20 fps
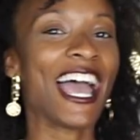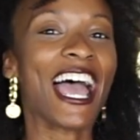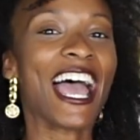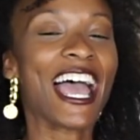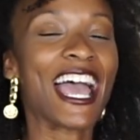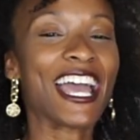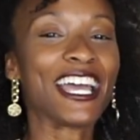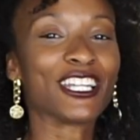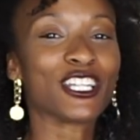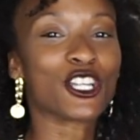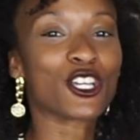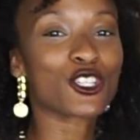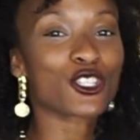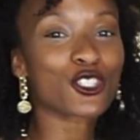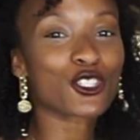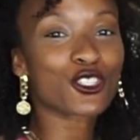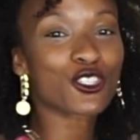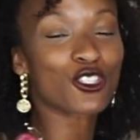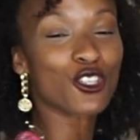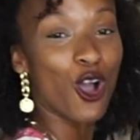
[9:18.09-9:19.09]
And
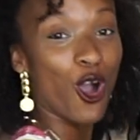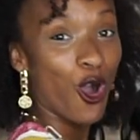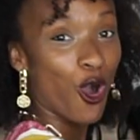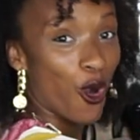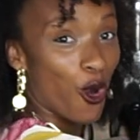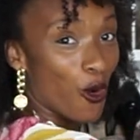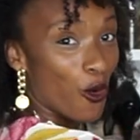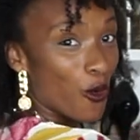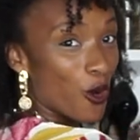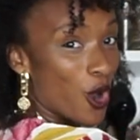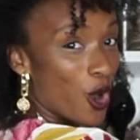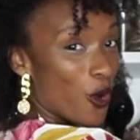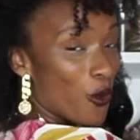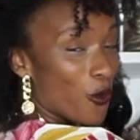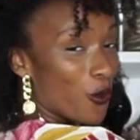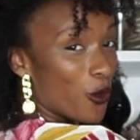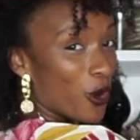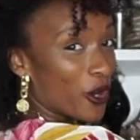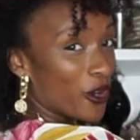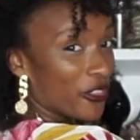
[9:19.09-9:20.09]
so
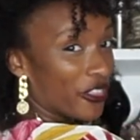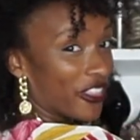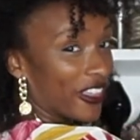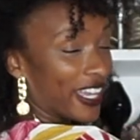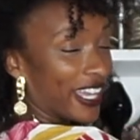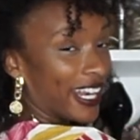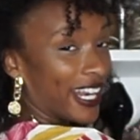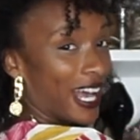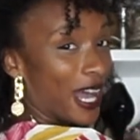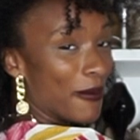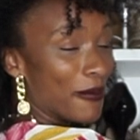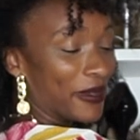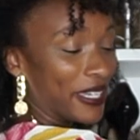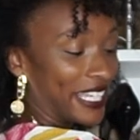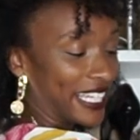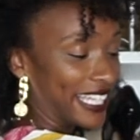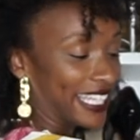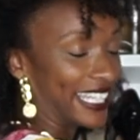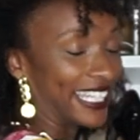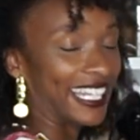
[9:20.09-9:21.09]
worth it. I
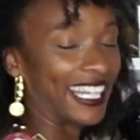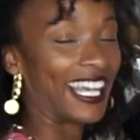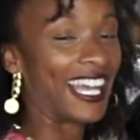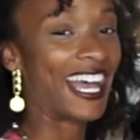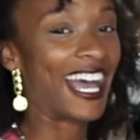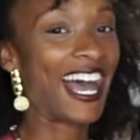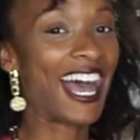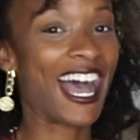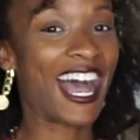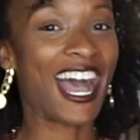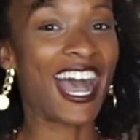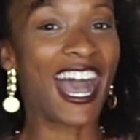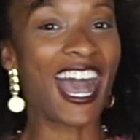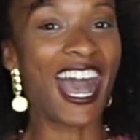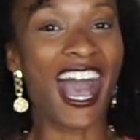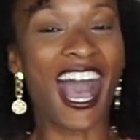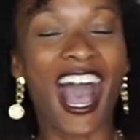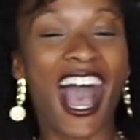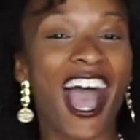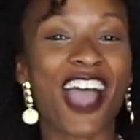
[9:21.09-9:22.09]
mean,
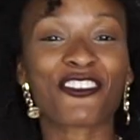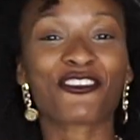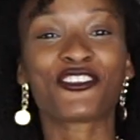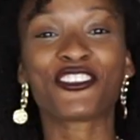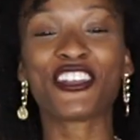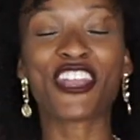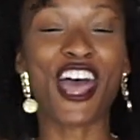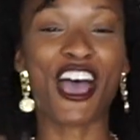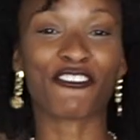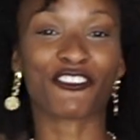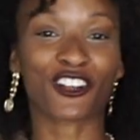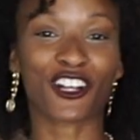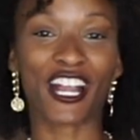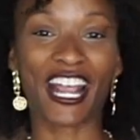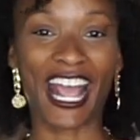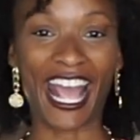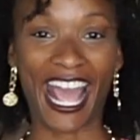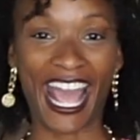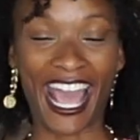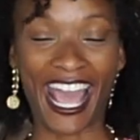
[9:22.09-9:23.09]
I've never
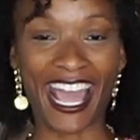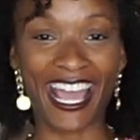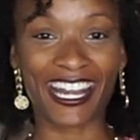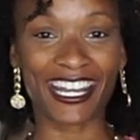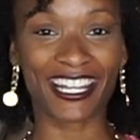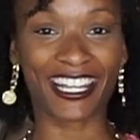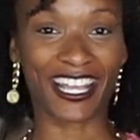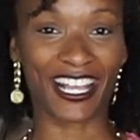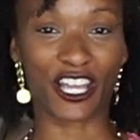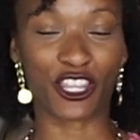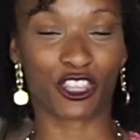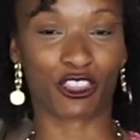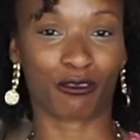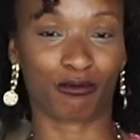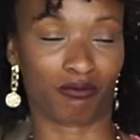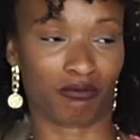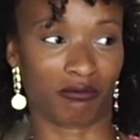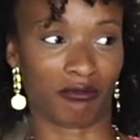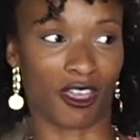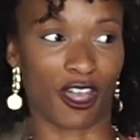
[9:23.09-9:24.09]
had like
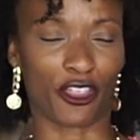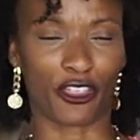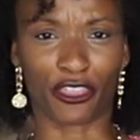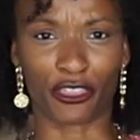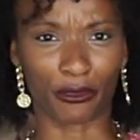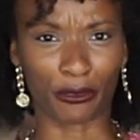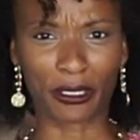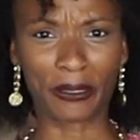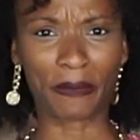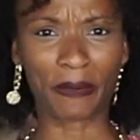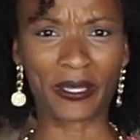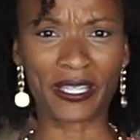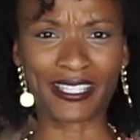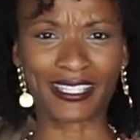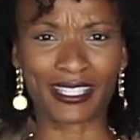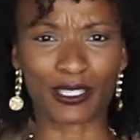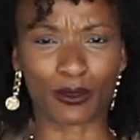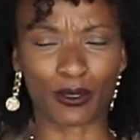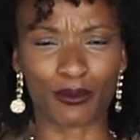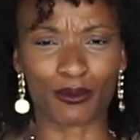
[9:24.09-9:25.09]
a
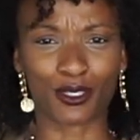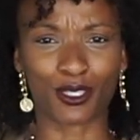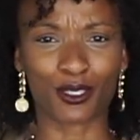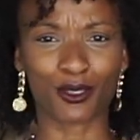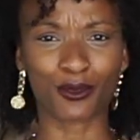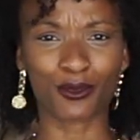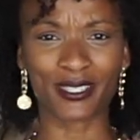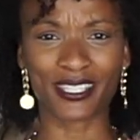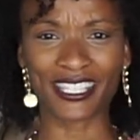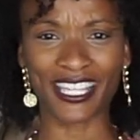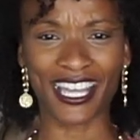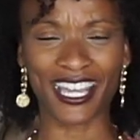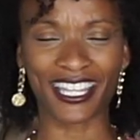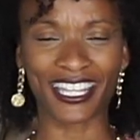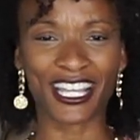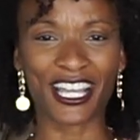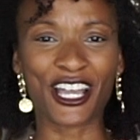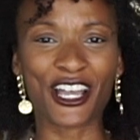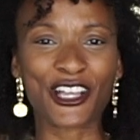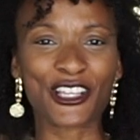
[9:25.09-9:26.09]
three-piece swimsuit
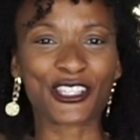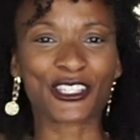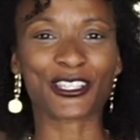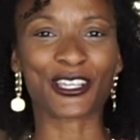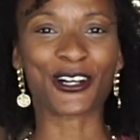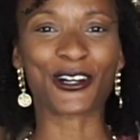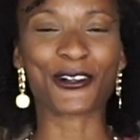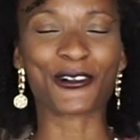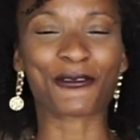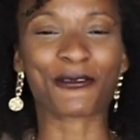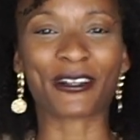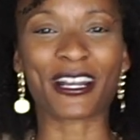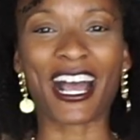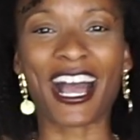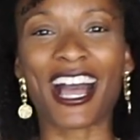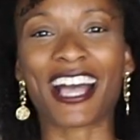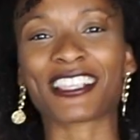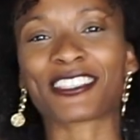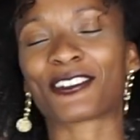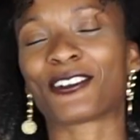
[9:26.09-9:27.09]
set. So when
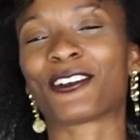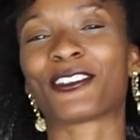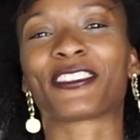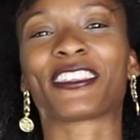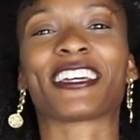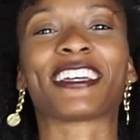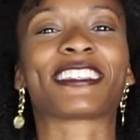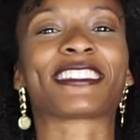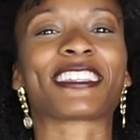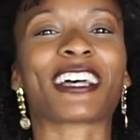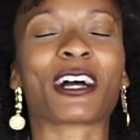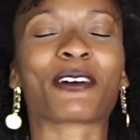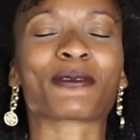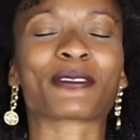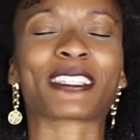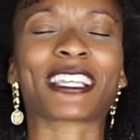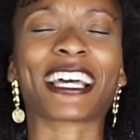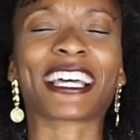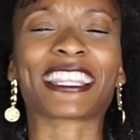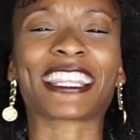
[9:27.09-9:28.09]
I saw this, I
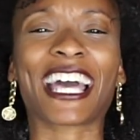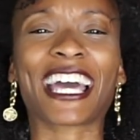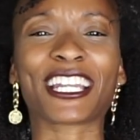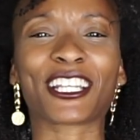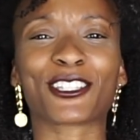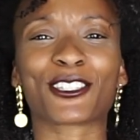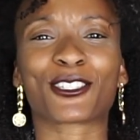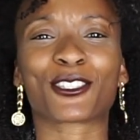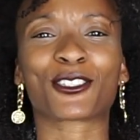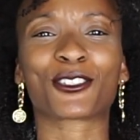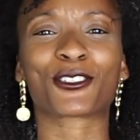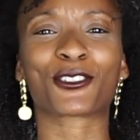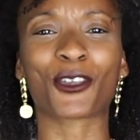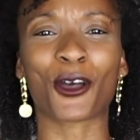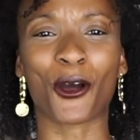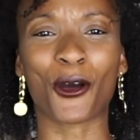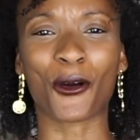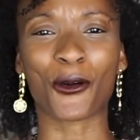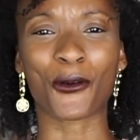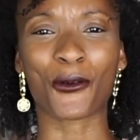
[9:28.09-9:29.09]
was like, that is
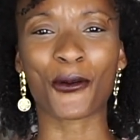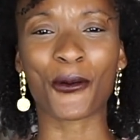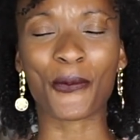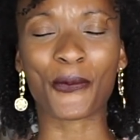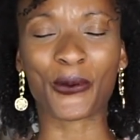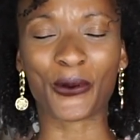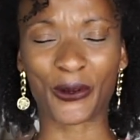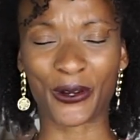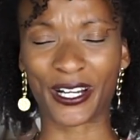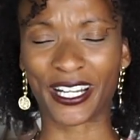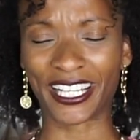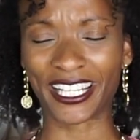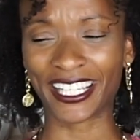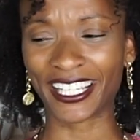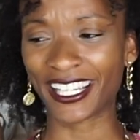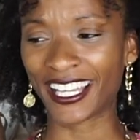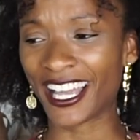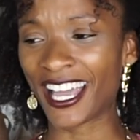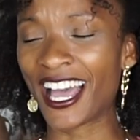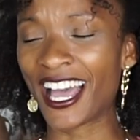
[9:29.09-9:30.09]
so pretty.